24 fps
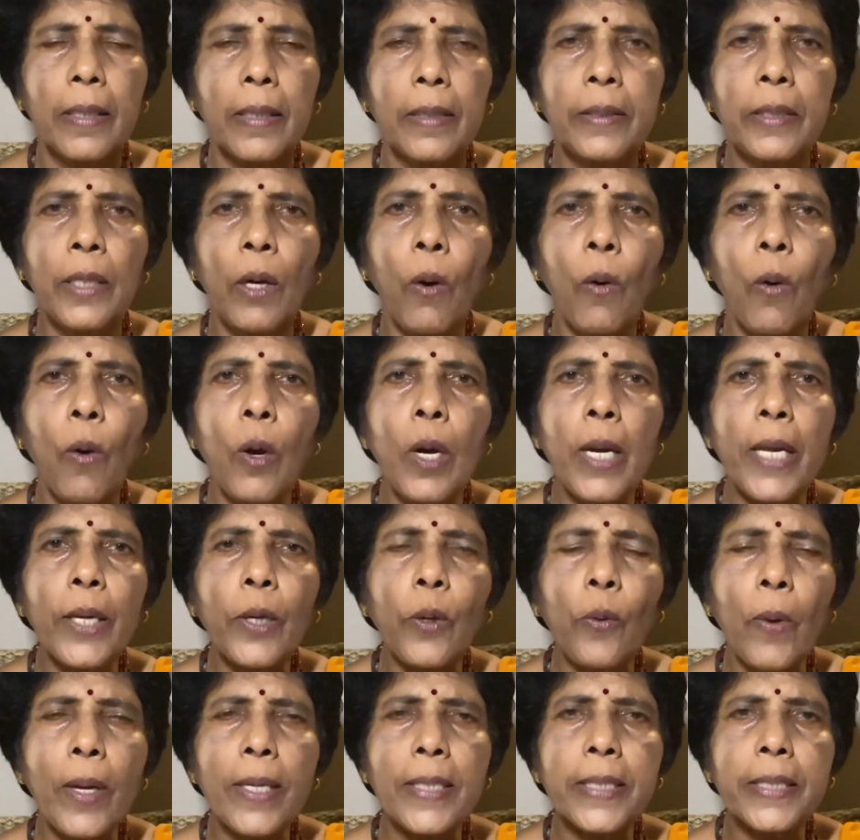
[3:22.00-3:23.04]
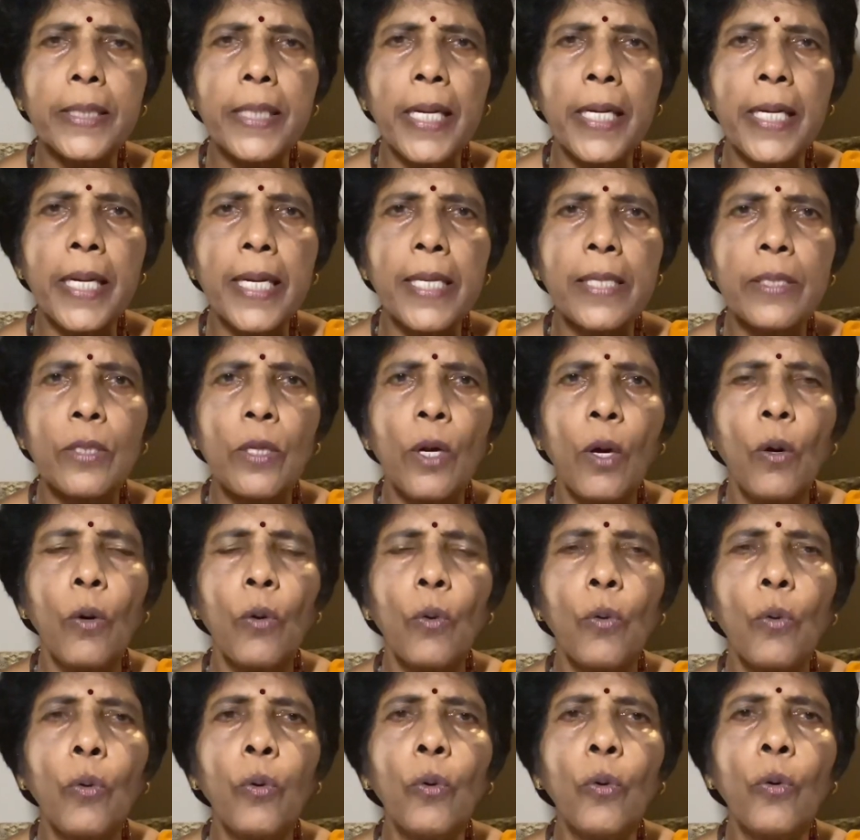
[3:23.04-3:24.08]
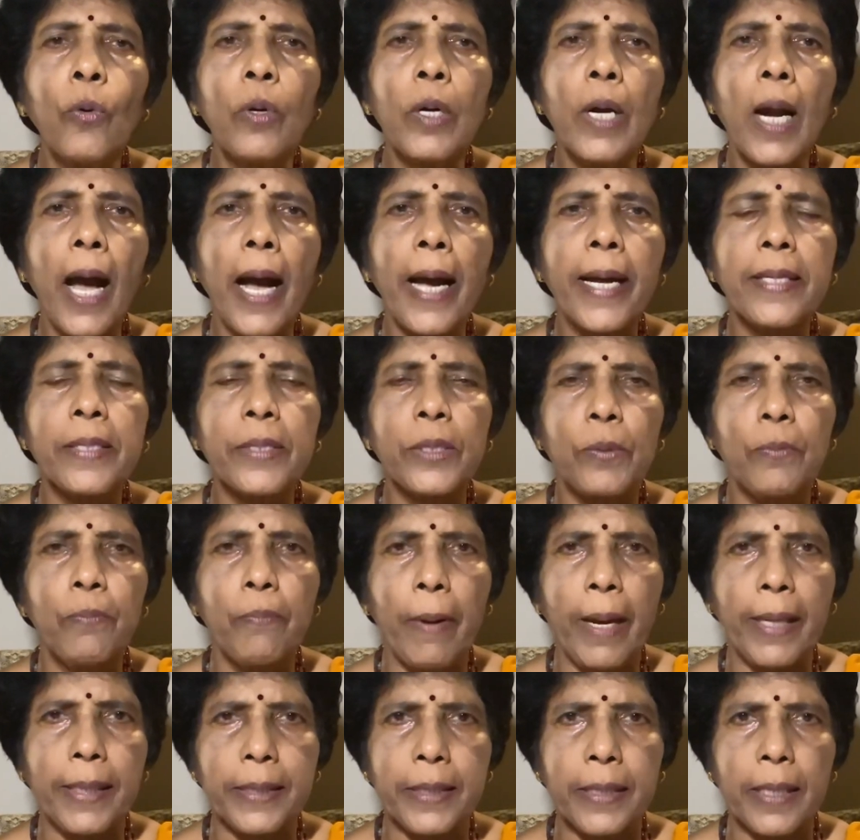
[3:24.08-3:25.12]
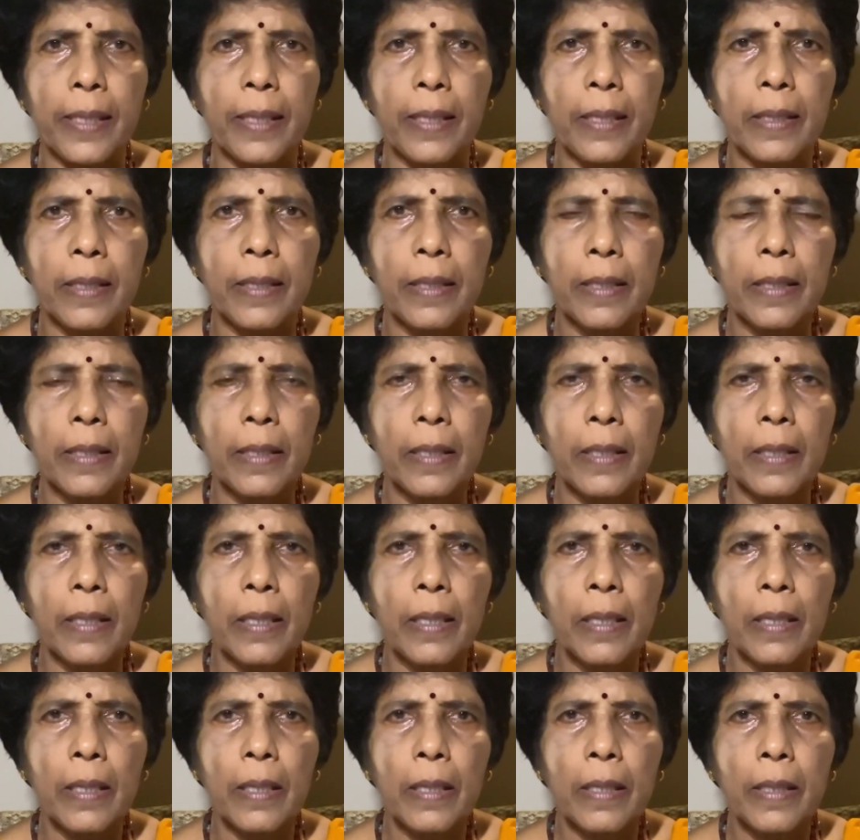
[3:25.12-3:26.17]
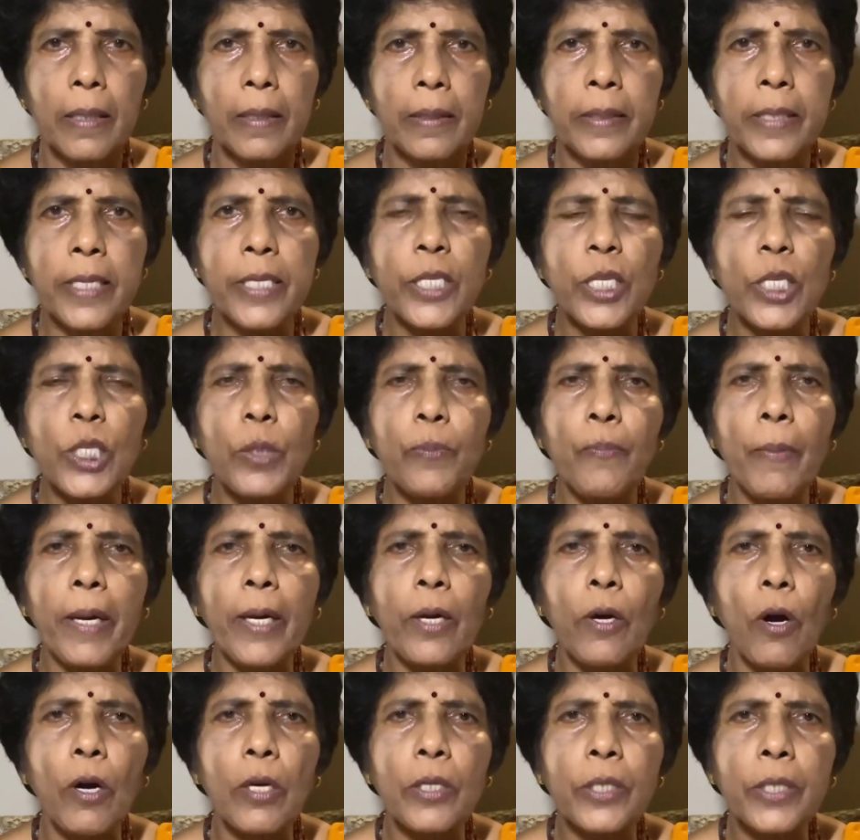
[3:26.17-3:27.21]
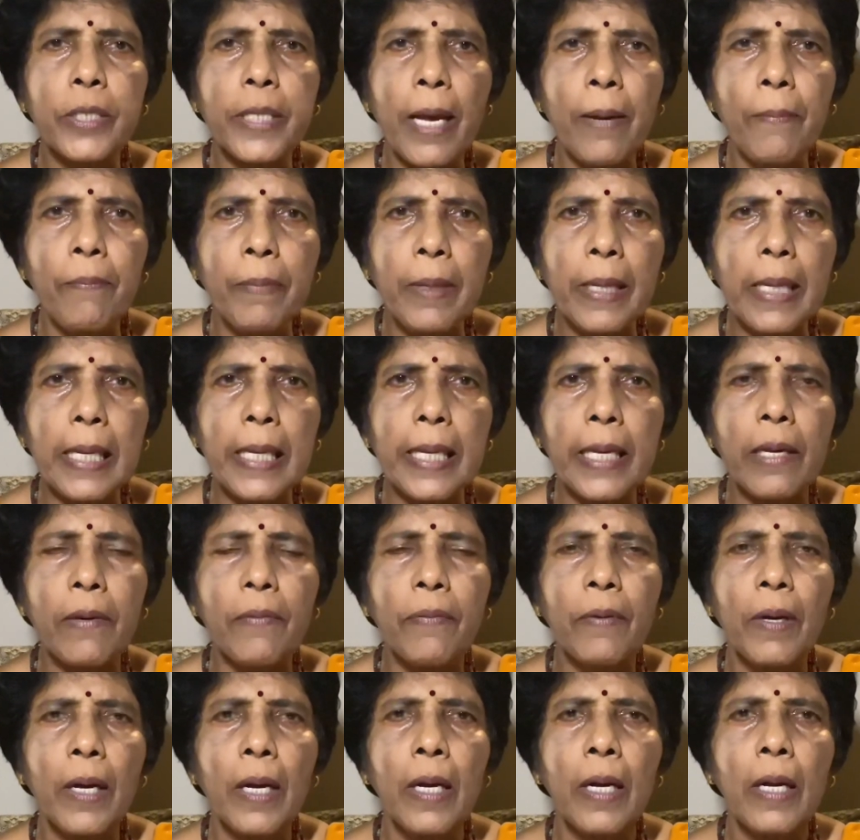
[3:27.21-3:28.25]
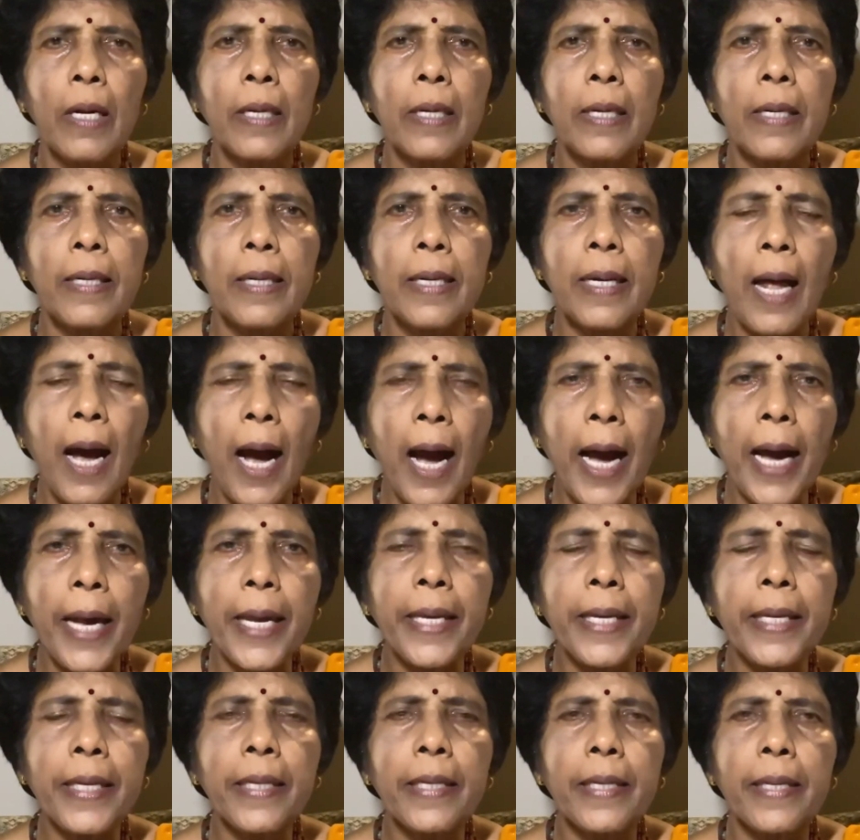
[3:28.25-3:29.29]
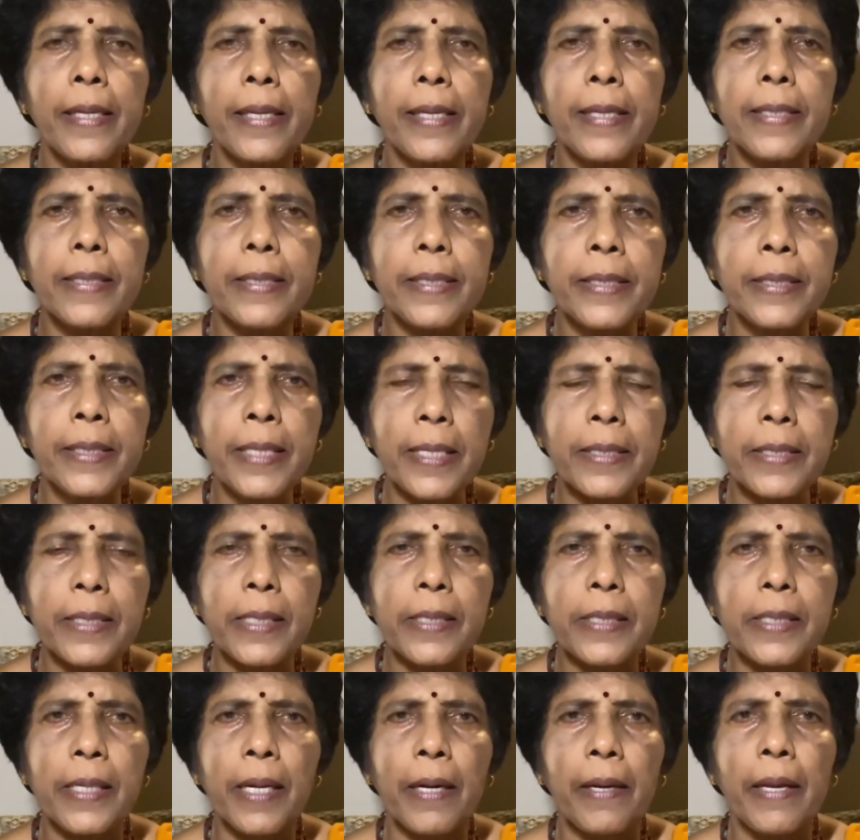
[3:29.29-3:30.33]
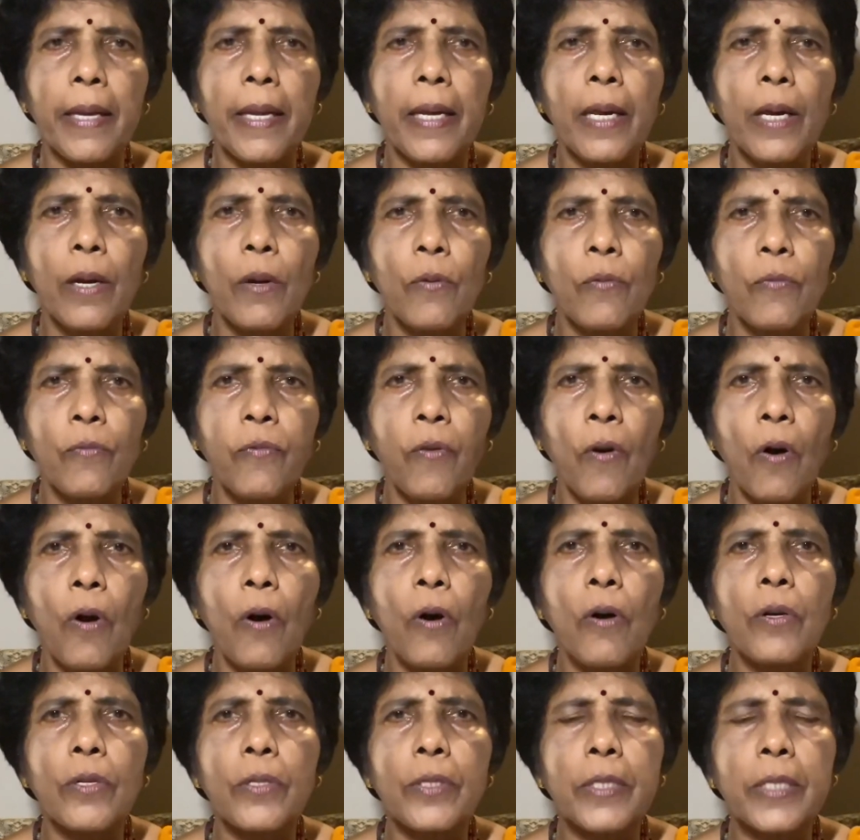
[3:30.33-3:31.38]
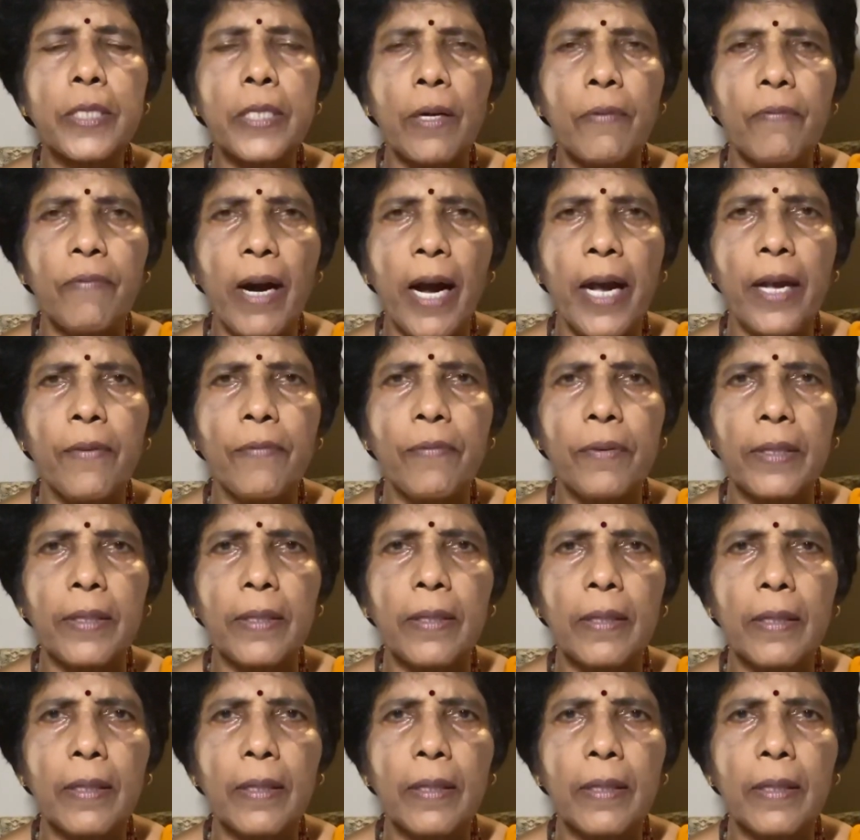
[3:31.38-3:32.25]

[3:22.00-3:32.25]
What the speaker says: The only question is who lies better. This is because they believe lying is necessary for survival.